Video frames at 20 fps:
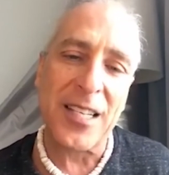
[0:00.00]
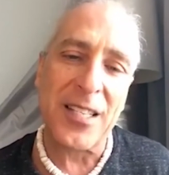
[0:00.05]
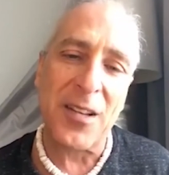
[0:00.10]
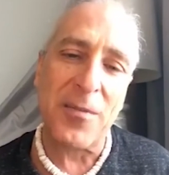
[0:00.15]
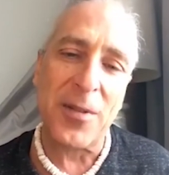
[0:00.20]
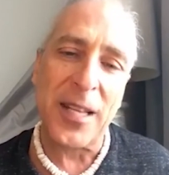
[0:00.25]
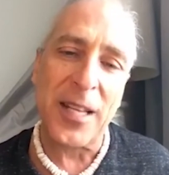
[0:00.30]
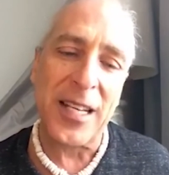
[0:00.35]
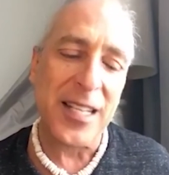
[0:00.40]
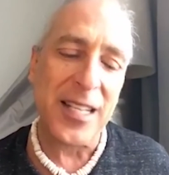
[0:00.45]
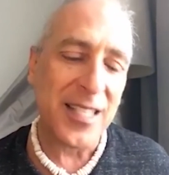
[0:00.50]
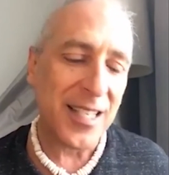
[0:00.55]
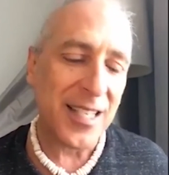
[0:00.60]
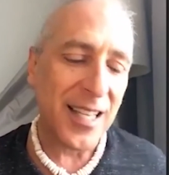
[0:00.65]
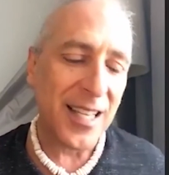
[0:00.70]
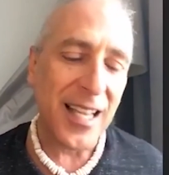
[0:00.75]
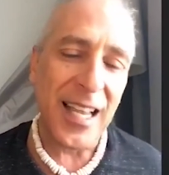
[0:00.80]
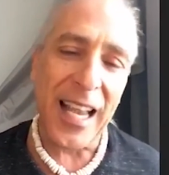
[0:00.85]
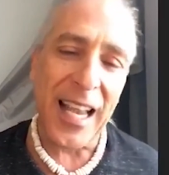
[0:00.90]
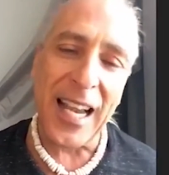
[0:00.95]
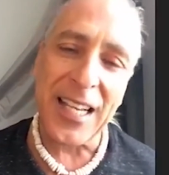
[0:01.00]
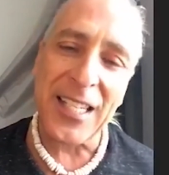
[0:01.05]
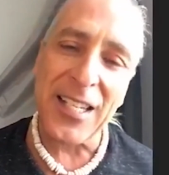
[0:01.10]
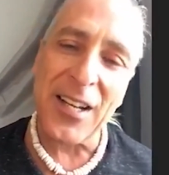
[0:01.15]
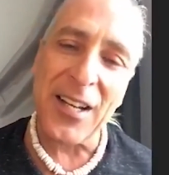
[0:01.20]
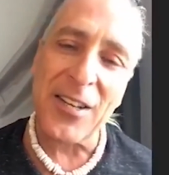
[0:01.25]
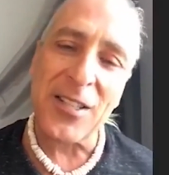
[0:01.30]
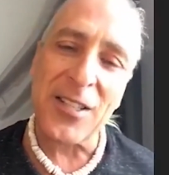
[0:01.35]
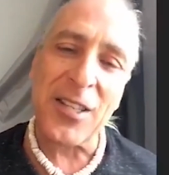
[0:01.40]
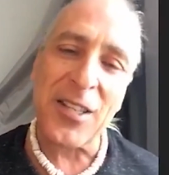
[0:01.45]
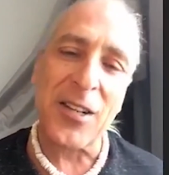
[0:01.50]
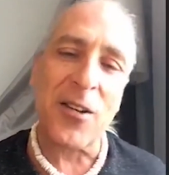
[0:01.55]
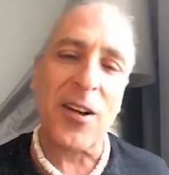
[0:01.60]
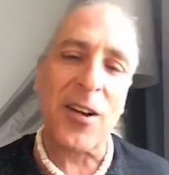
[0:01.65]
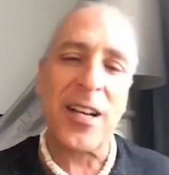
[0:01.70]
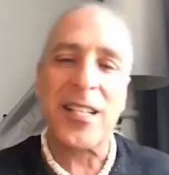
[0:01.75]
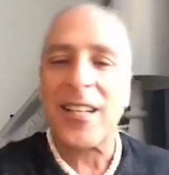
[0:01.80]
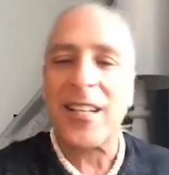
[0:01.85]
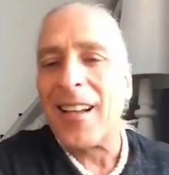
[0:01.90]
So please excuse the noise.